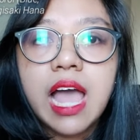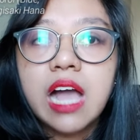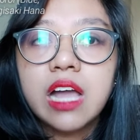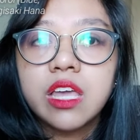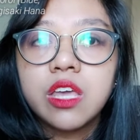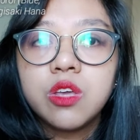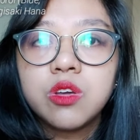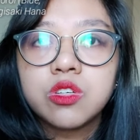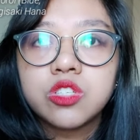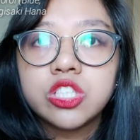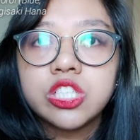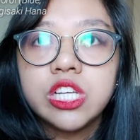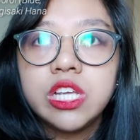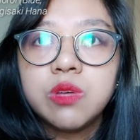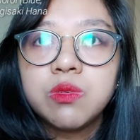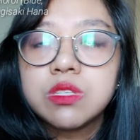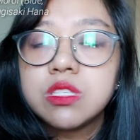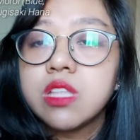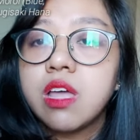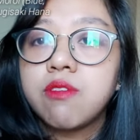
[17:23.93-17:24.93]

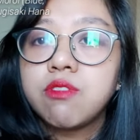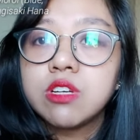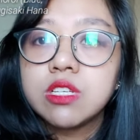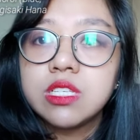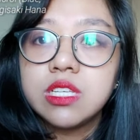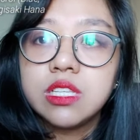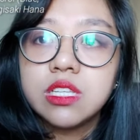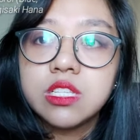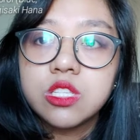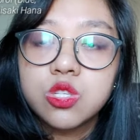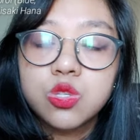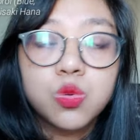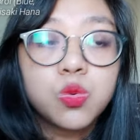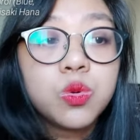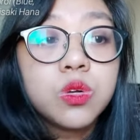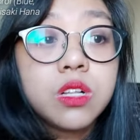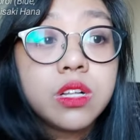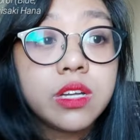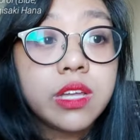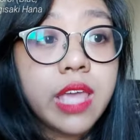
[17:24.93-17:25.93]
Akiyoshi was never seen in
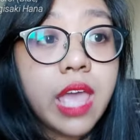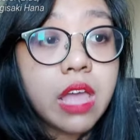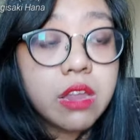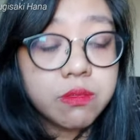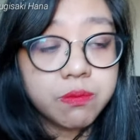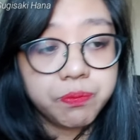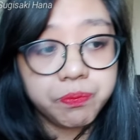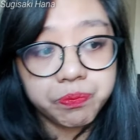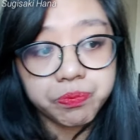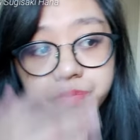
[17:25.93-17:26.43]
school again.